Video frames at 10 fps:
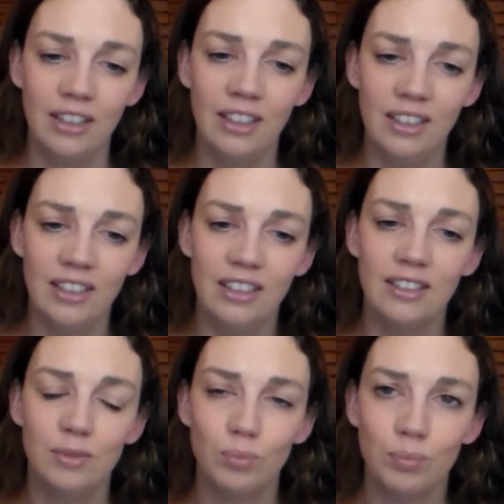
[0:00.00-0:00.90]

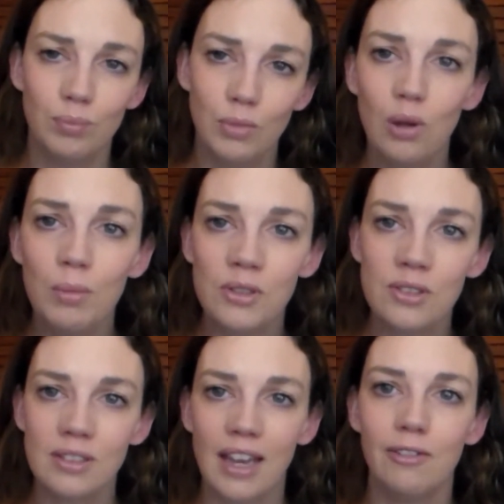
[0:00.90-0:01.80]
He
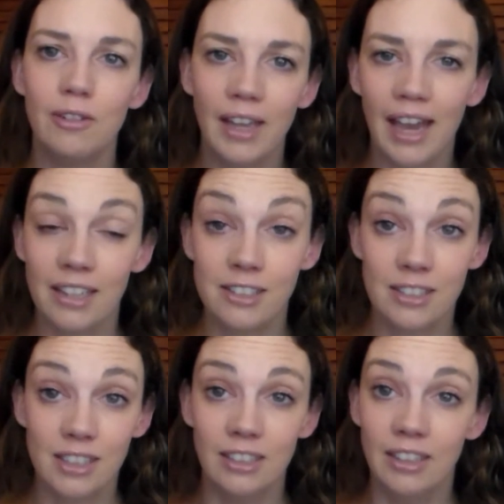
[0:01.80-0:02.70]
almost
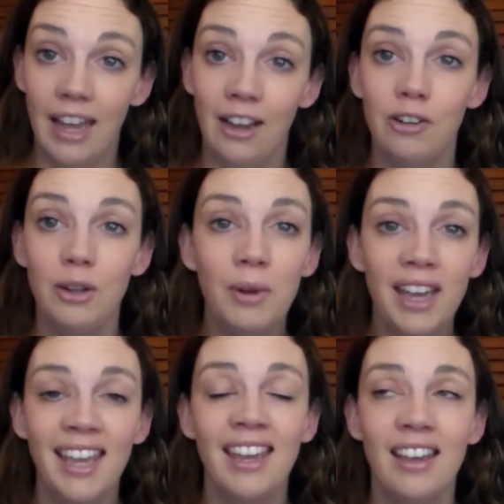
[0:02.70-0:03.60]
reacts in an angry
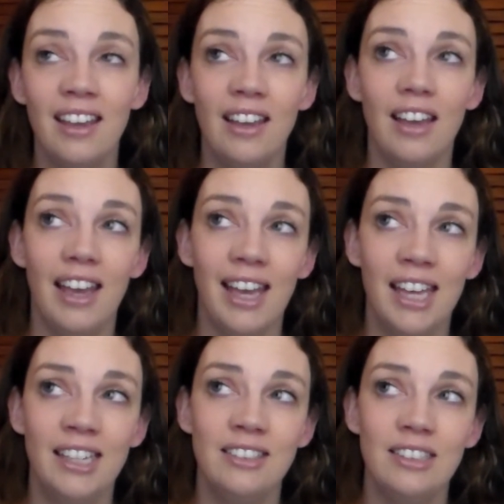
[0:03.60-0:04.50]
way,
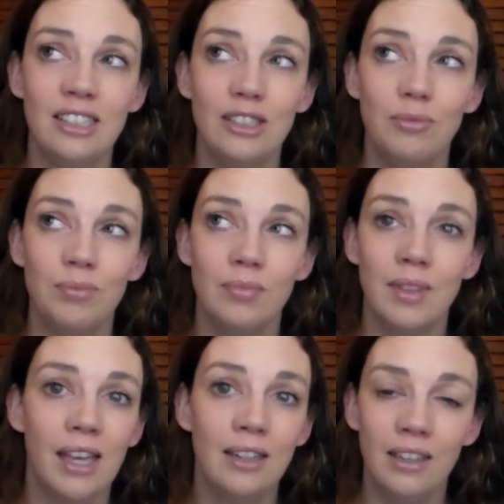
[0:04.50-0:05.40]
and
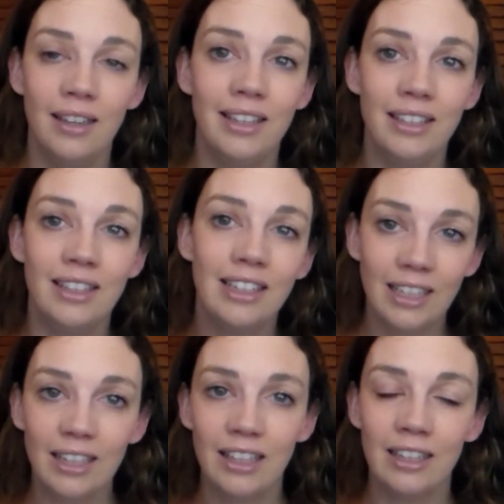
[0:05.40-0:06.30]
then he
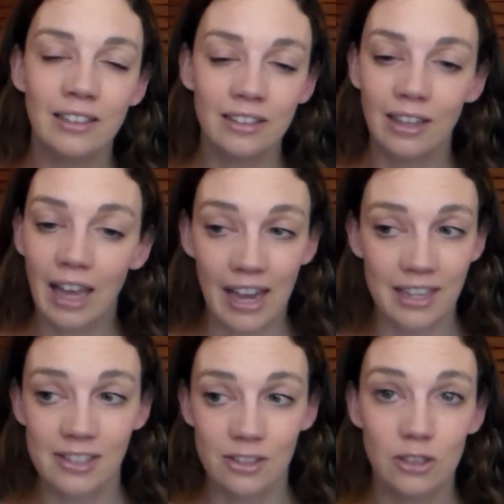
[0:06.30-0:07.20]
clearly
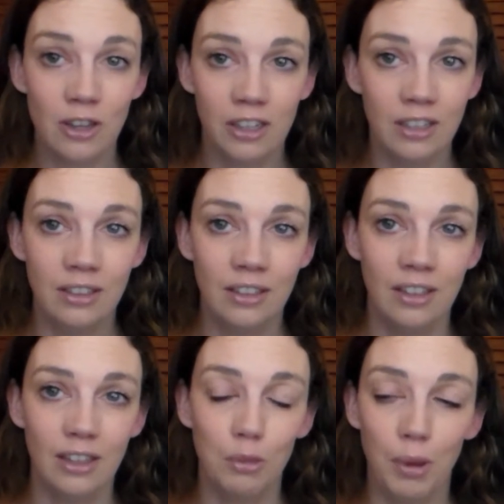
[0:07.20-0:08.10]
lies to Donna
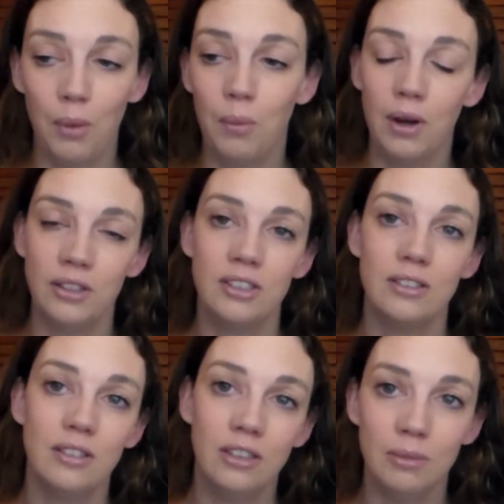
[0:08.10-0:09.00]
about
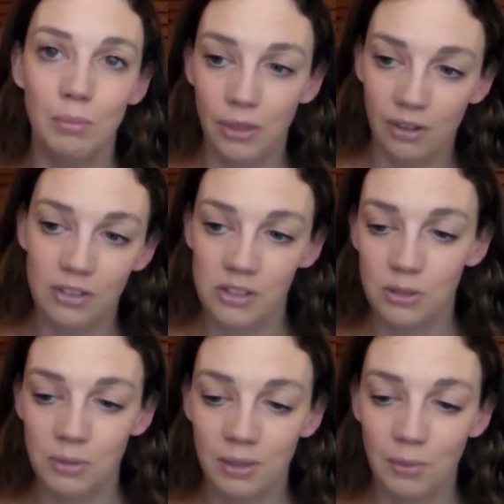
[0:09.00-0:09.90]
what her mother is
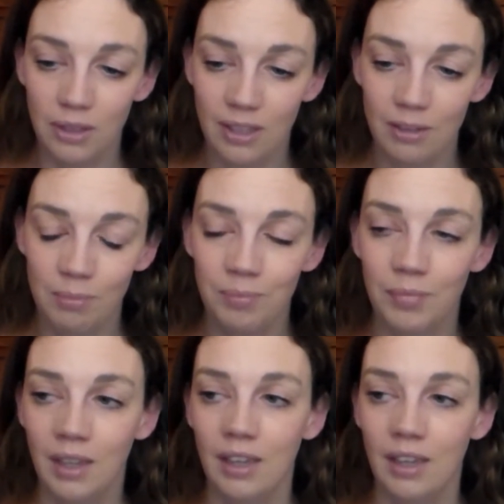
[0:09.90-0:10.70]
doing with him.